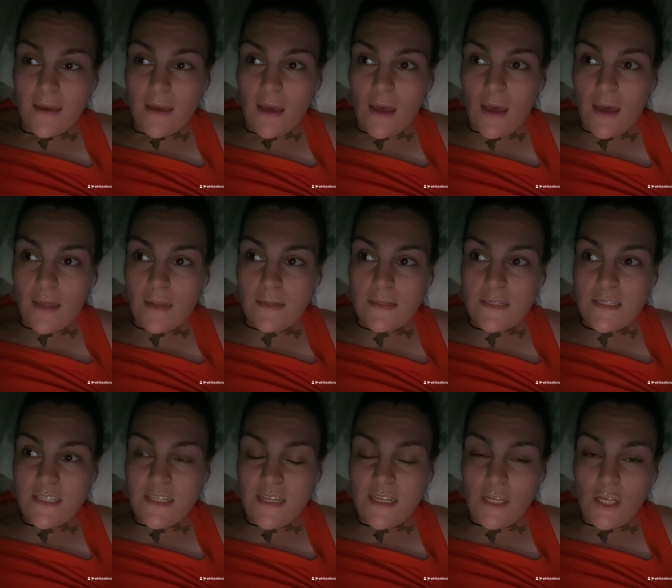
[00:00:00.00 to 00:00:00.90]

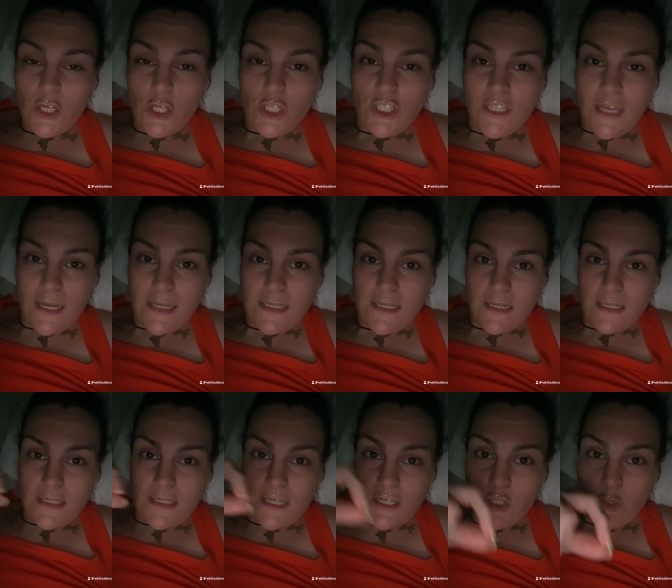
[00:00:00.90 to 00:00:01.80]
and dated
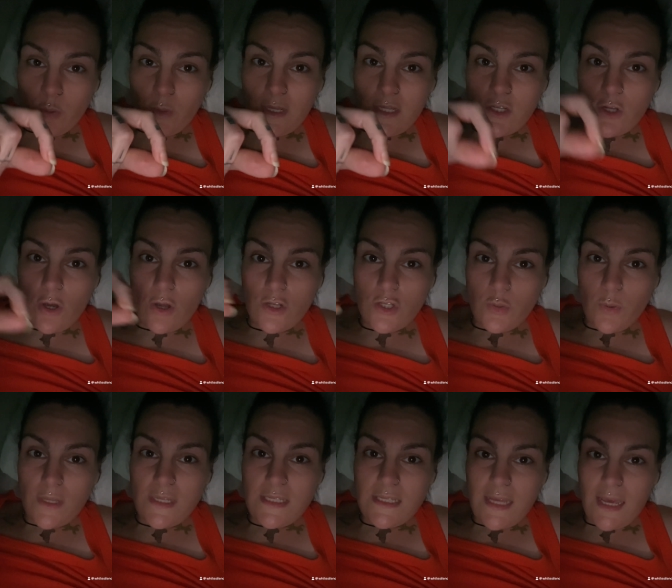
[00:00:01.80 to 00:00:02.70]
the tweet on
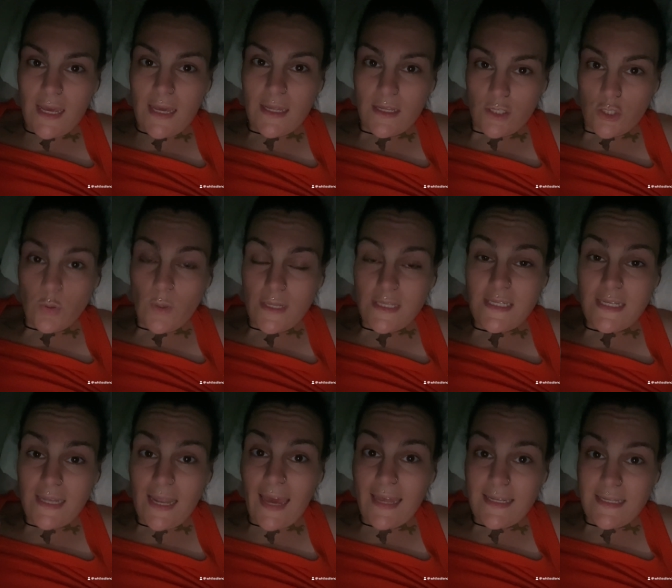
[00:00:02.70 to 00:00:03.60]
20, eh,
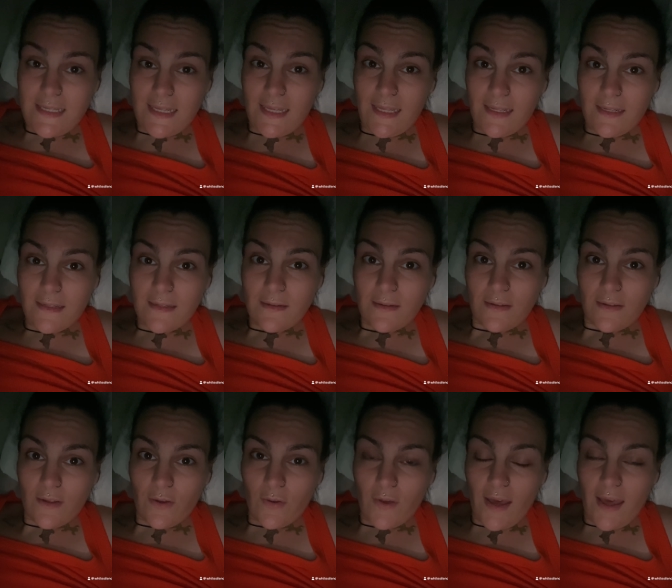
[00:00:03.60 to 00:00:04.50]
2019,
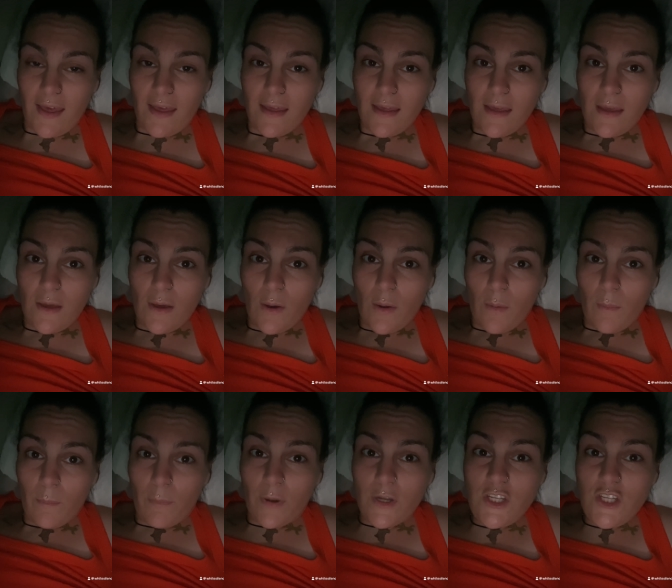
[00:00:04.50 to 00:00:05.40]
okay,
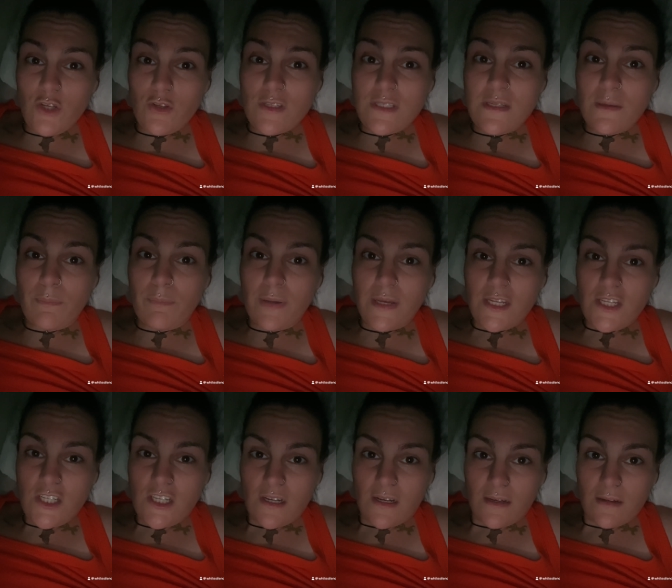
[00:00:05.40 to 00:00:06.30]
but used the
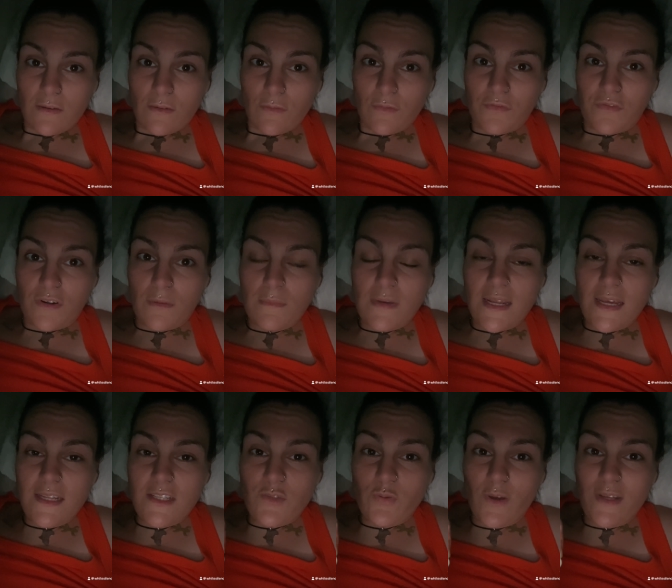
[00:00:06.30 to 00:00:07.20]
picture from
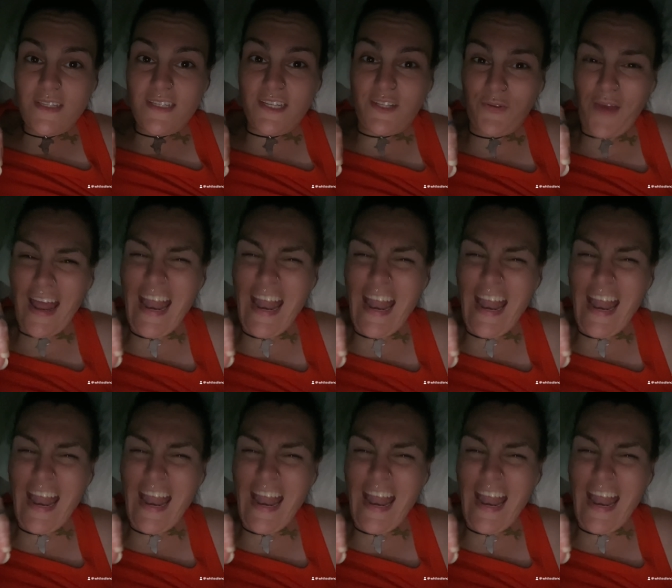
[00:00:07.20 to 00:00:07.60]
late 2020.